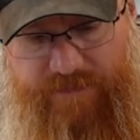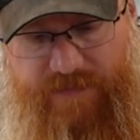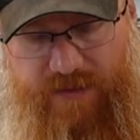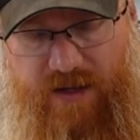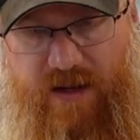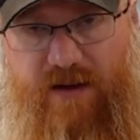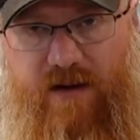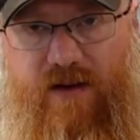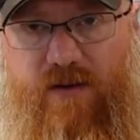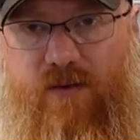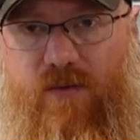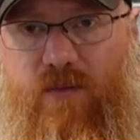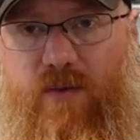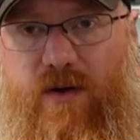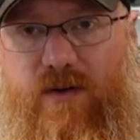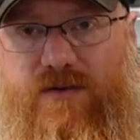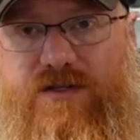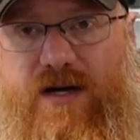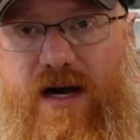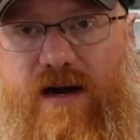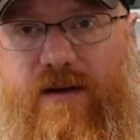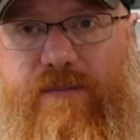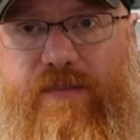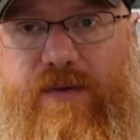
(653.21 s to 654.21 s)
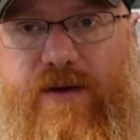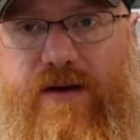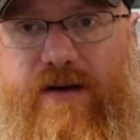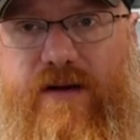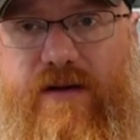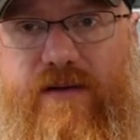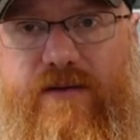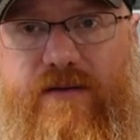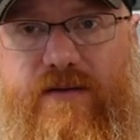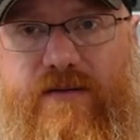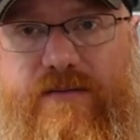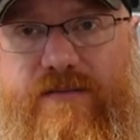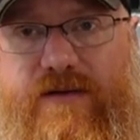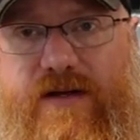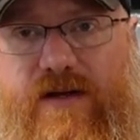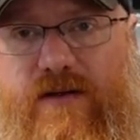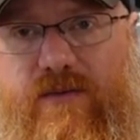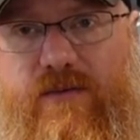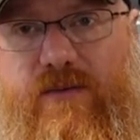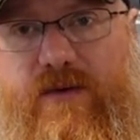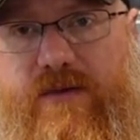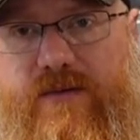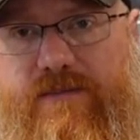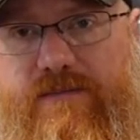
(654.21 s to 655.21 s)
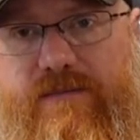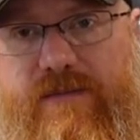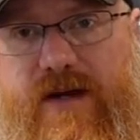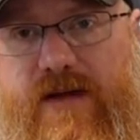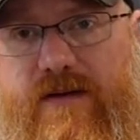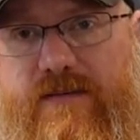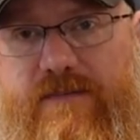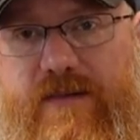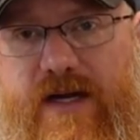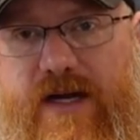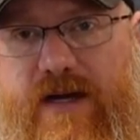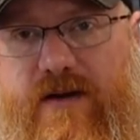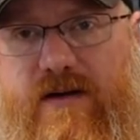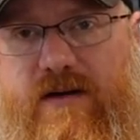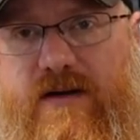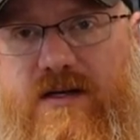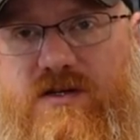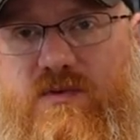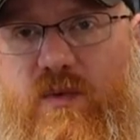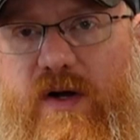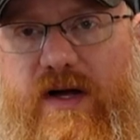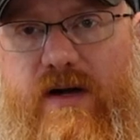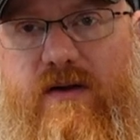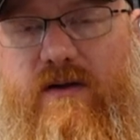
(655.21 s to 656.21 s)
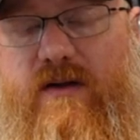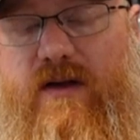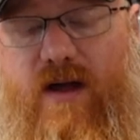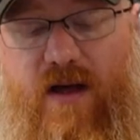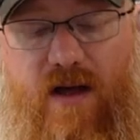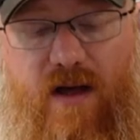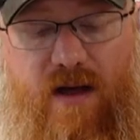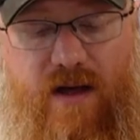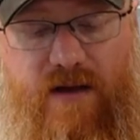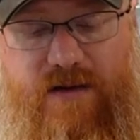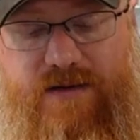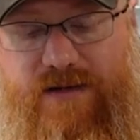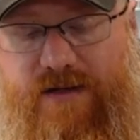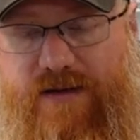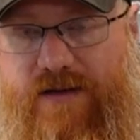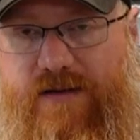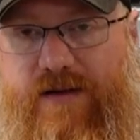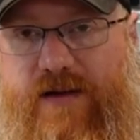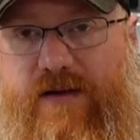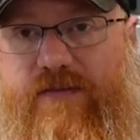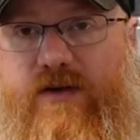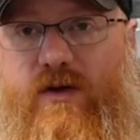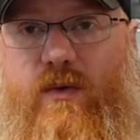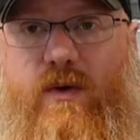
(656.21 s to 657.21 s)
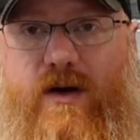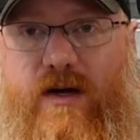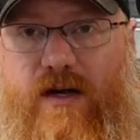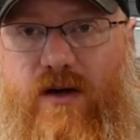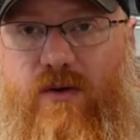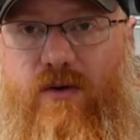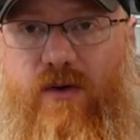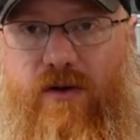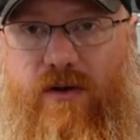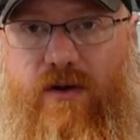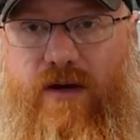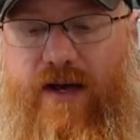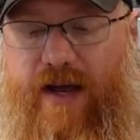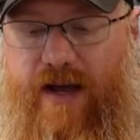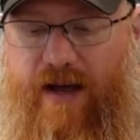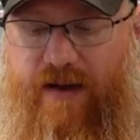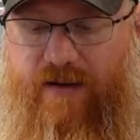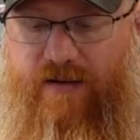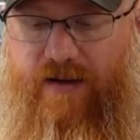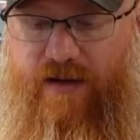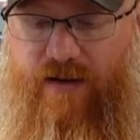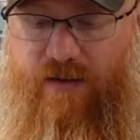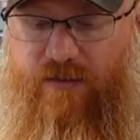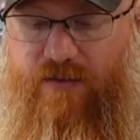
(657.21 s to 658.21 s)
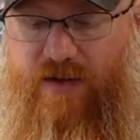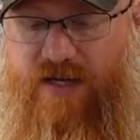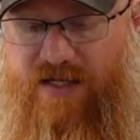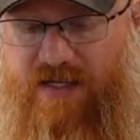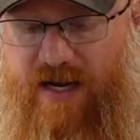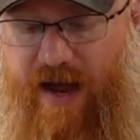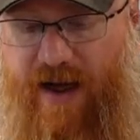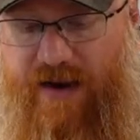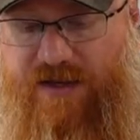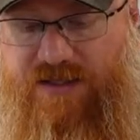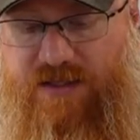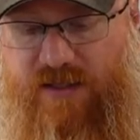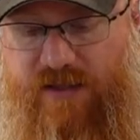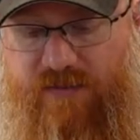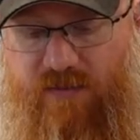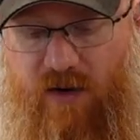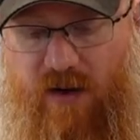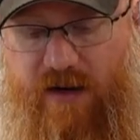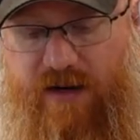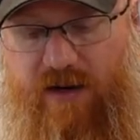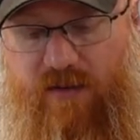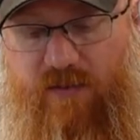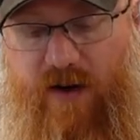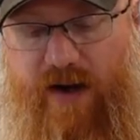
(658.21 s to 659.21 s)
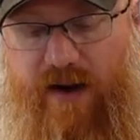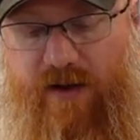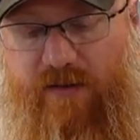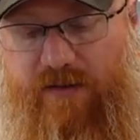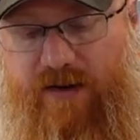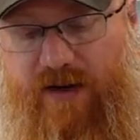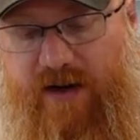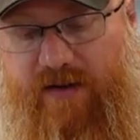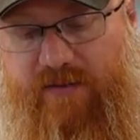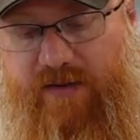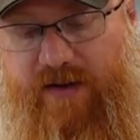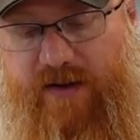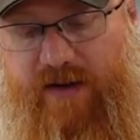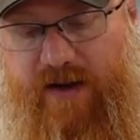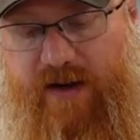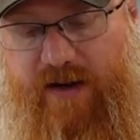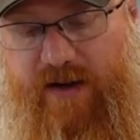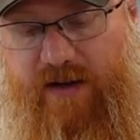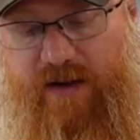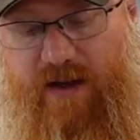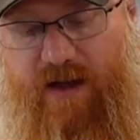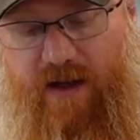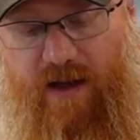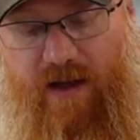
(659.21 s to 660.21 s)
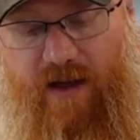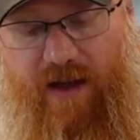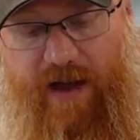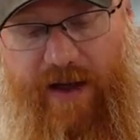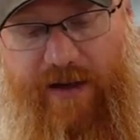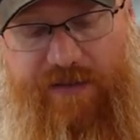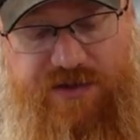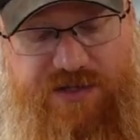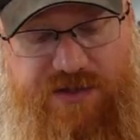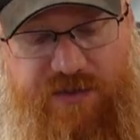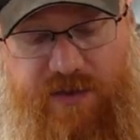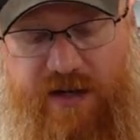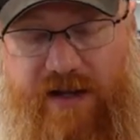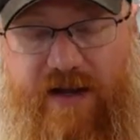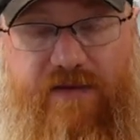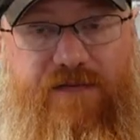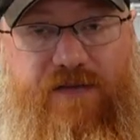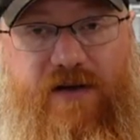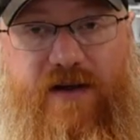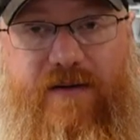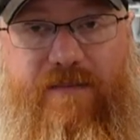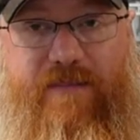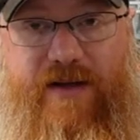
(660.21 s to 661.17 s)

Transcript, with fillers: you know, we'll try to put another, you know, one like here as well to, if you want to go look at, you know, this actually running around and everything. It was a really fun